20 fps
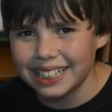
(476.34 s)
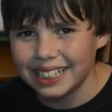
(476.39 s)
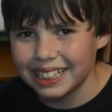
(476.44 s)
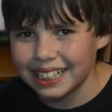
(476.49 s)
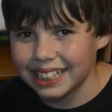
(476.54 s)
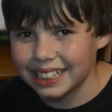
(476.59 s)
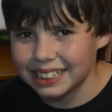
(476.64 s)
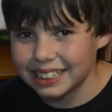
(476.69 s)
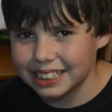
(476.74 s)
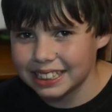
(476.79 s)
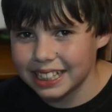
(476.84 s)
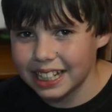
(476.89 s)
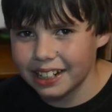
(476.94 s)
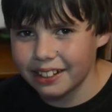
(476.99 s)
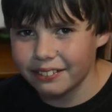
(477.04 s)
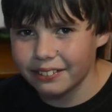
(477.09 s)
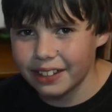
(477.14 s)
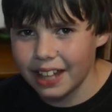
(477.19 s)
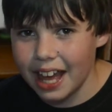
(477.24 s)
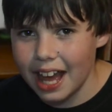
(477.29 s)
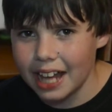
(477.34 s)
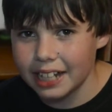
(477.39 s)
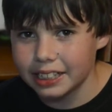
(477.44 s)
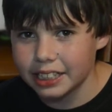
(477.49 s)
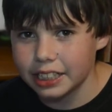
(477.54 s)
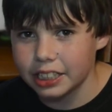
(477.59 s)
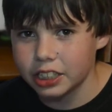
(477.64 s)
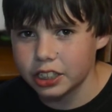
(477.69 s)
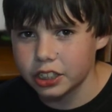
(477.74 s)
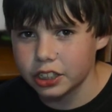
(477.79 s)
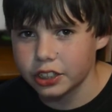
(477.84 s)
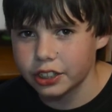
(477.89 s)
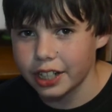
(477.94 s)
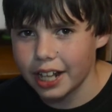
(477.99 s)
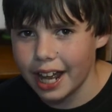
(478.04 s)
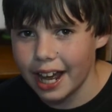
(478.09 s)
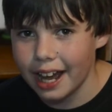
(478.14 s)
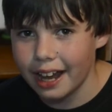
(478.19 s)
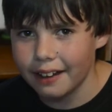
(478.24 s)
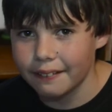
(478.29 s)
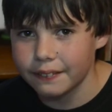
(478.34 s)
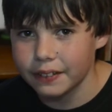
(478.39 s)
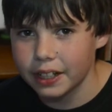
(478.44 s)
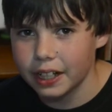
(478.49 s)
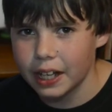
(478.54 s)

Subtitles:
instead of that, he could have...